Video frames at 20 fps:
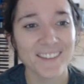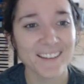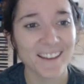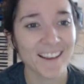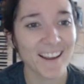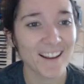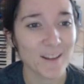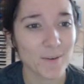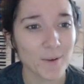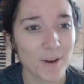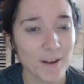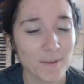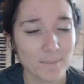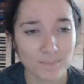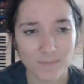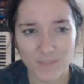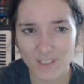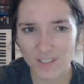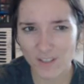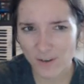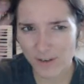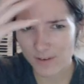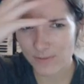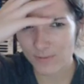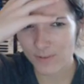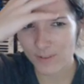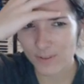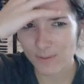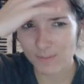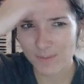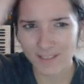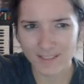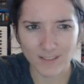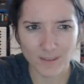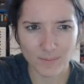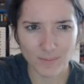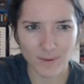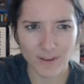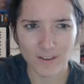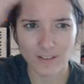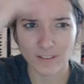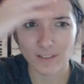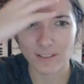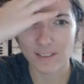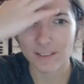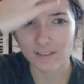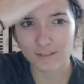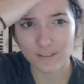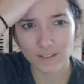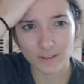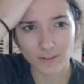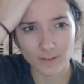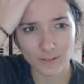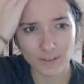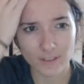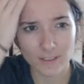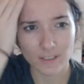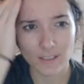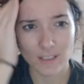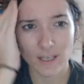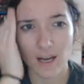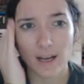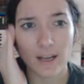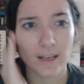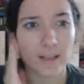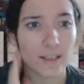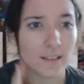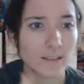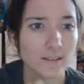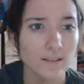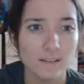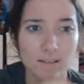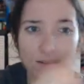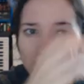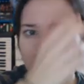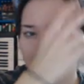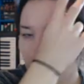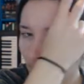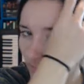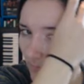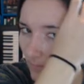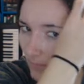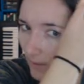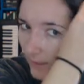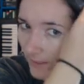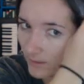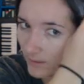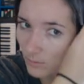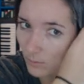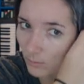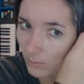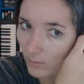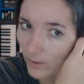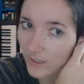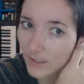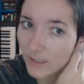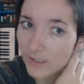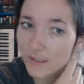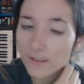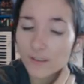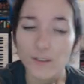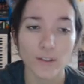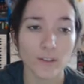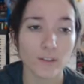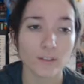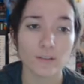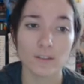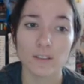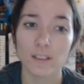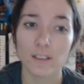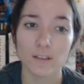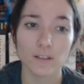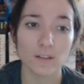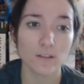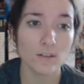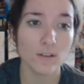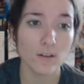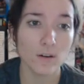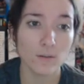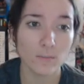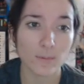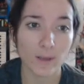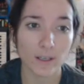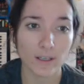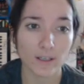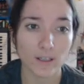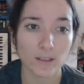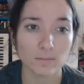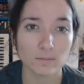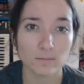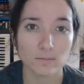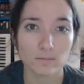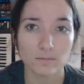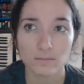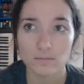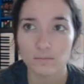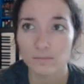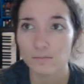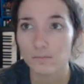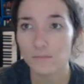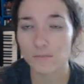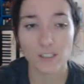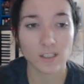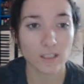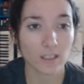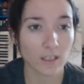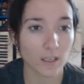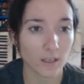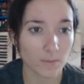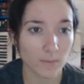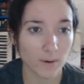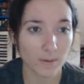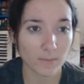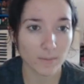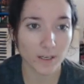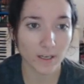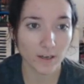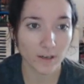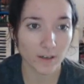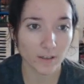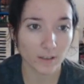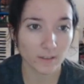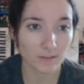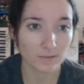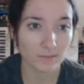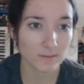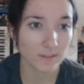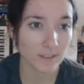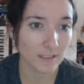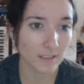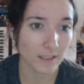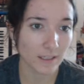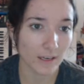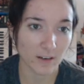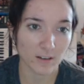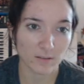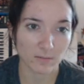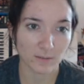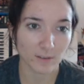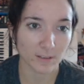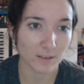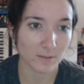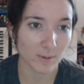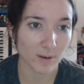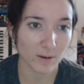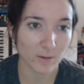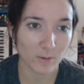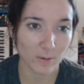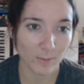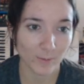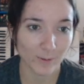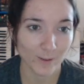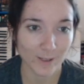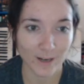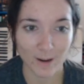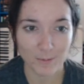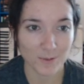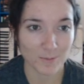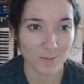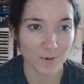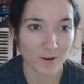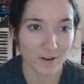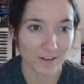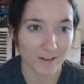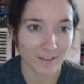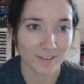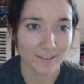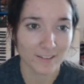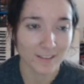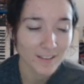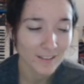Anyway, sorry for the messed up hair. Like, literally, I went in there, like, no makeup, didn't care about my hair, didn't care really about what I was wearing.